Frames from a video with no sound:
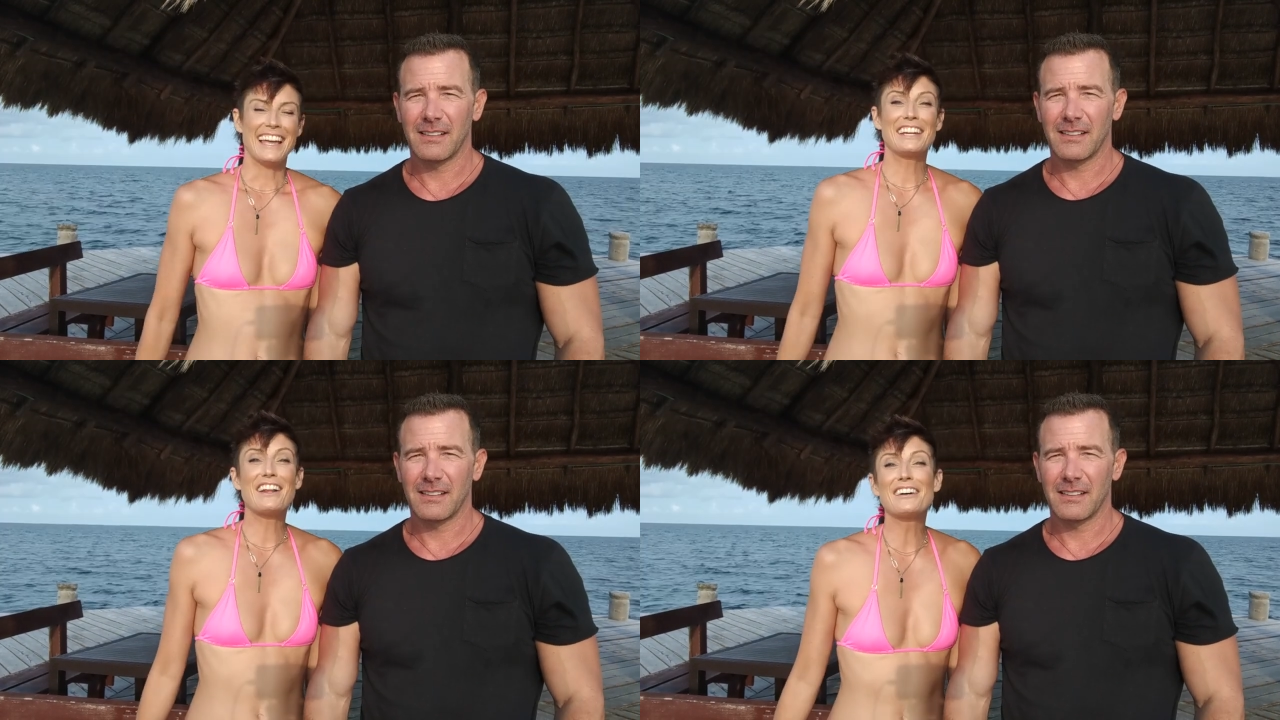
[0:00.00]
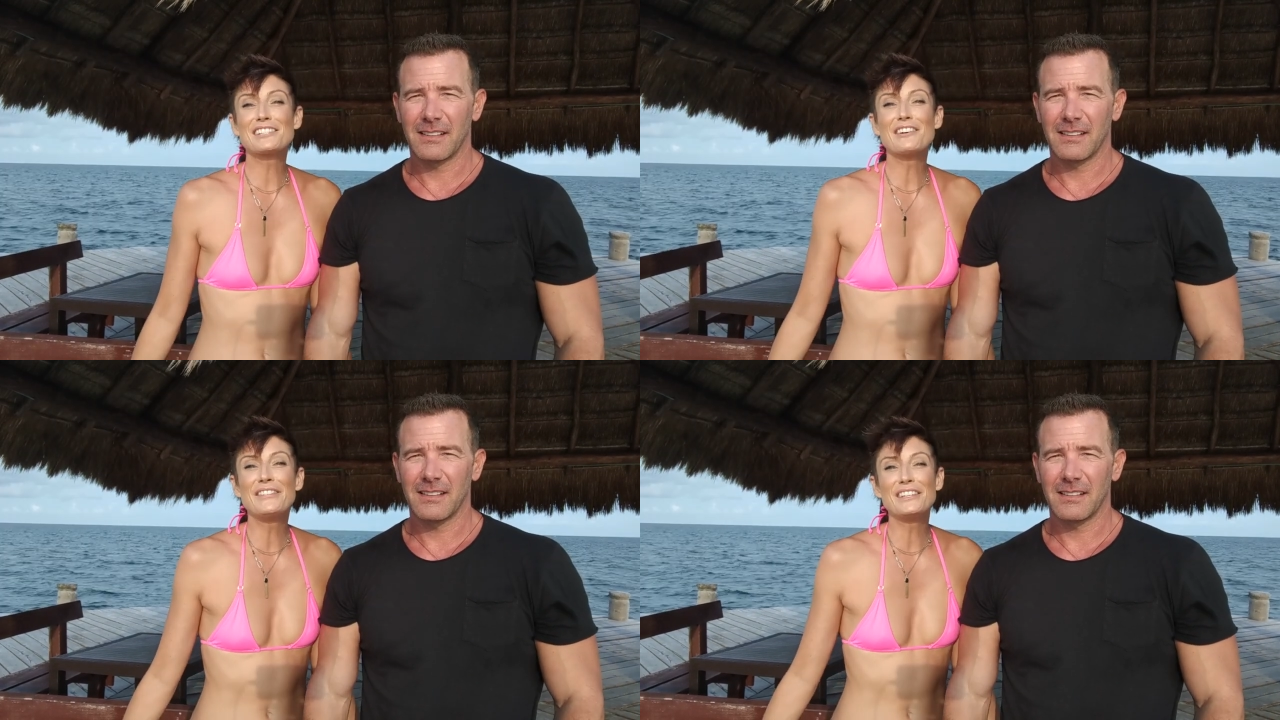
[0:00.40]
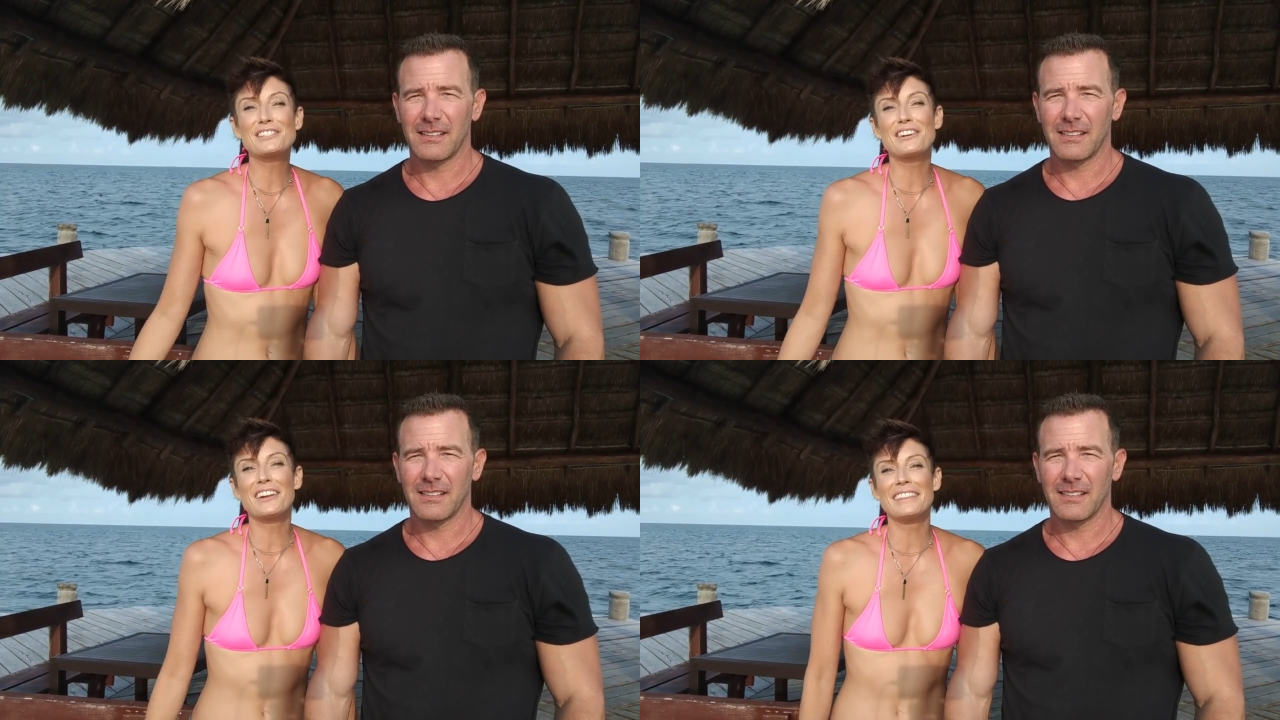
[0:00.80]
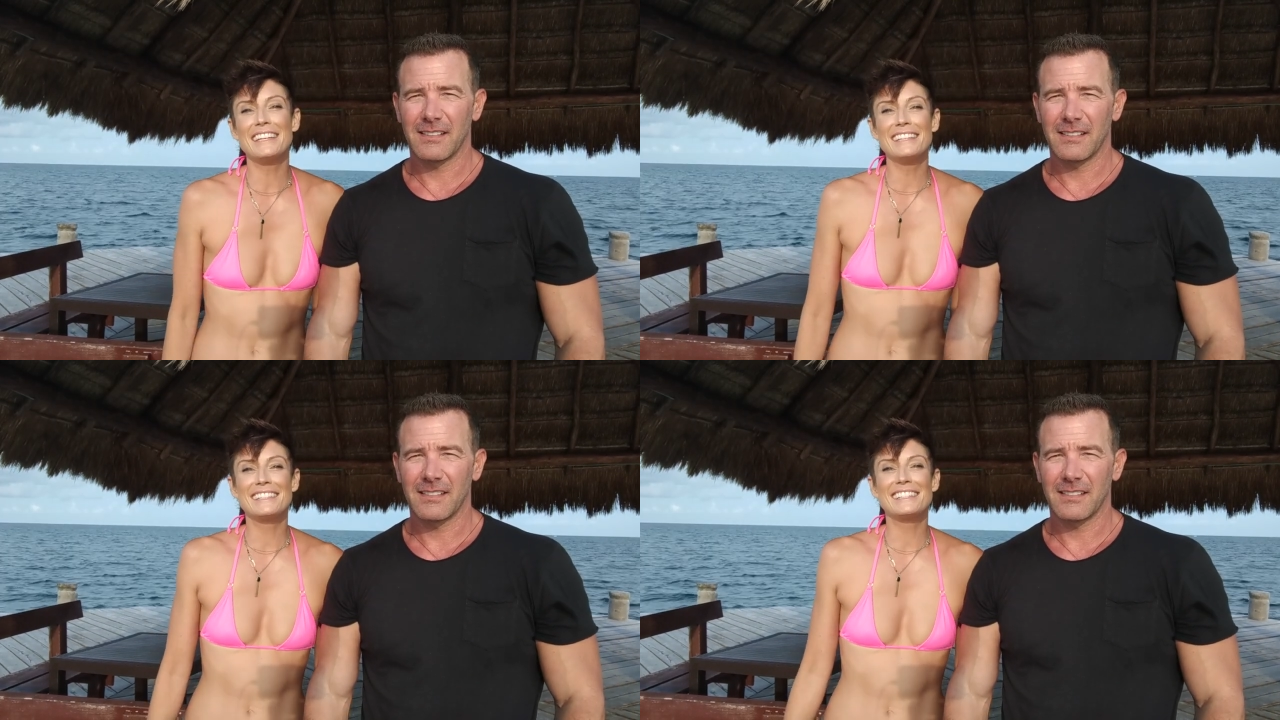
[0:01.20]
Speaker 1: And it also feels good
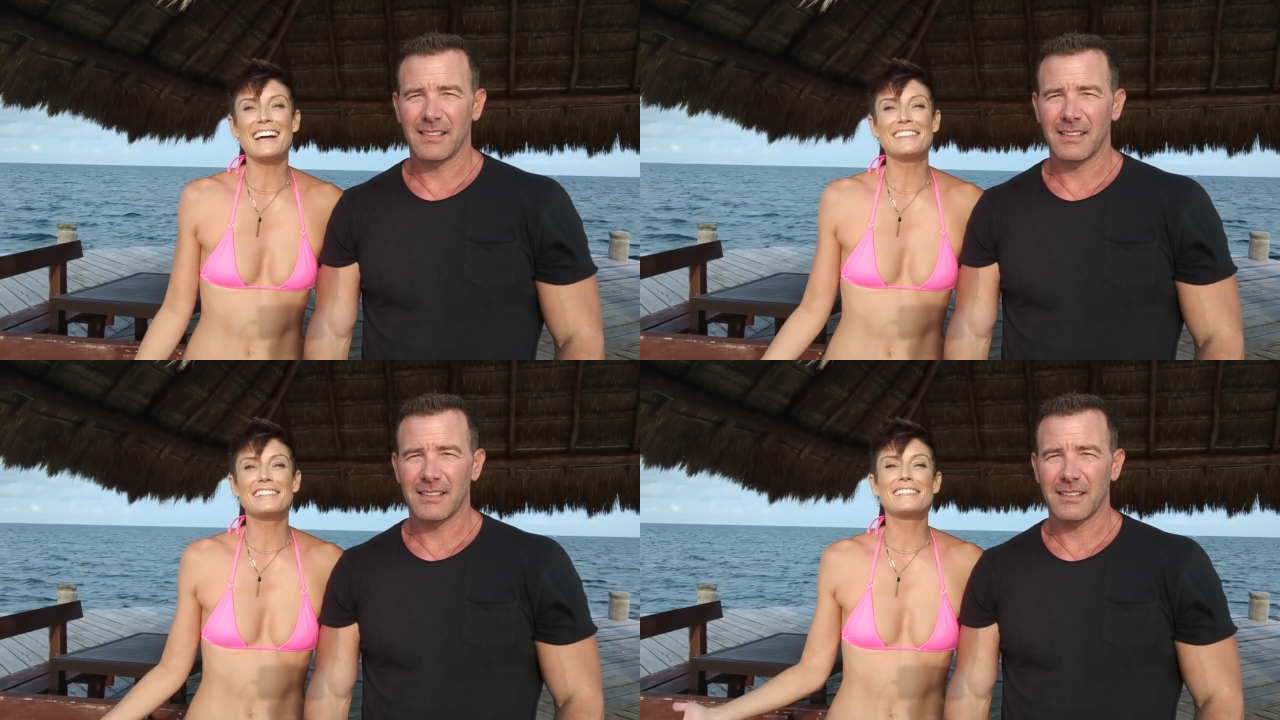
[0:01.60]
on the inside. The